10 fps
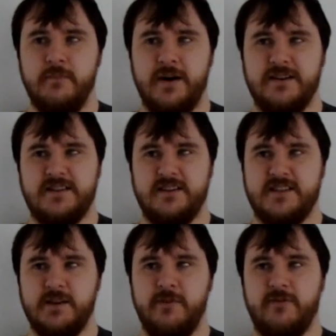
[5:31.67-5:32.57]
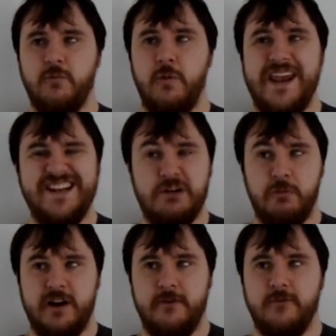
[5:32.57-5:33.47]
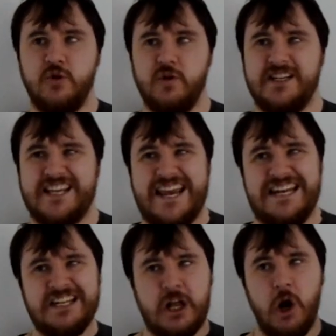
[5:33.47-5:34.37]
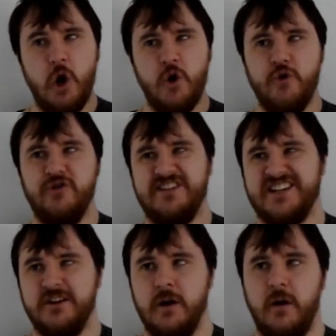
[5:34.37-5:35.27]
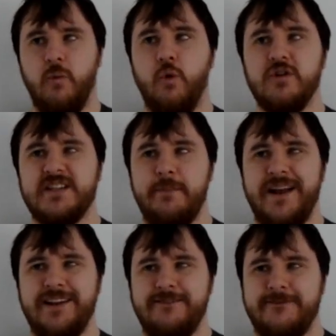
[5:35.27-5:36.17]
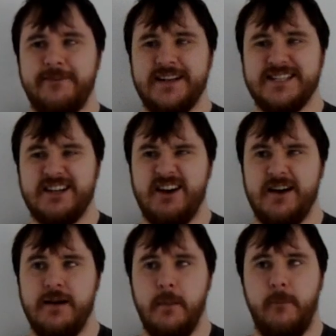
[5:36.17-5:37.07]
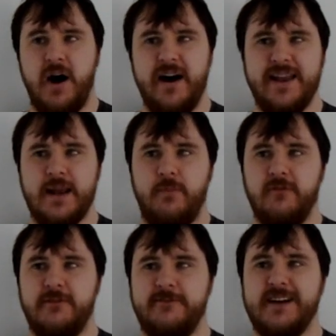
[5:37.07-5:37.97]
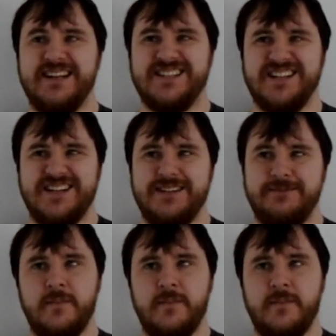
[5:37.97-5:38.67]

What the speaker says: But some of the weird and wonderful drinks include watermelon Fanta, pineapple Fanta,